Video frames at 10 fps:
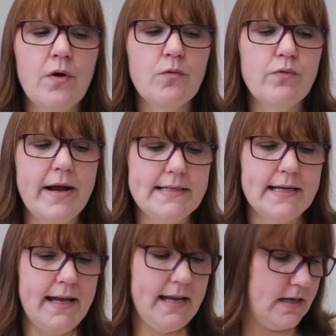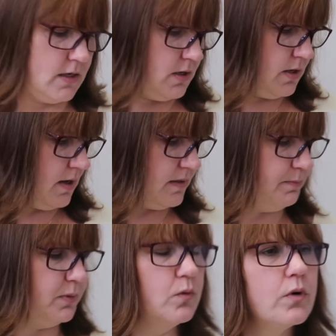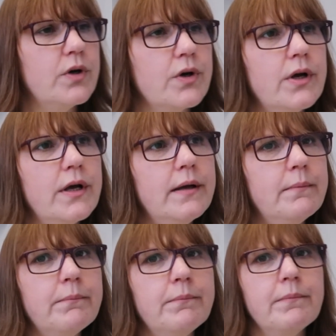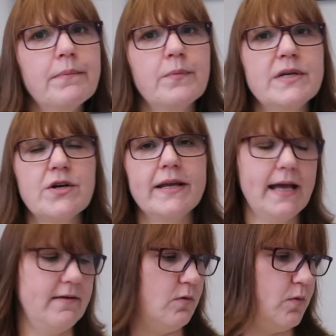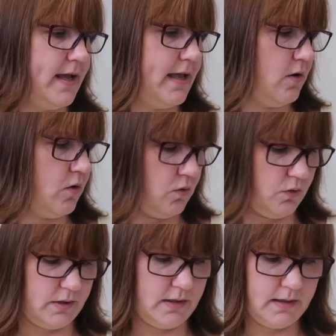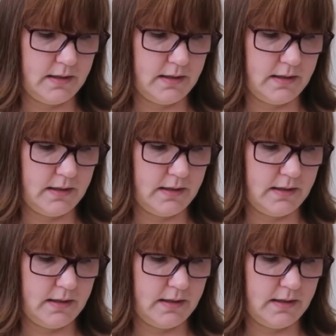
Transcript: read another book which I gave away on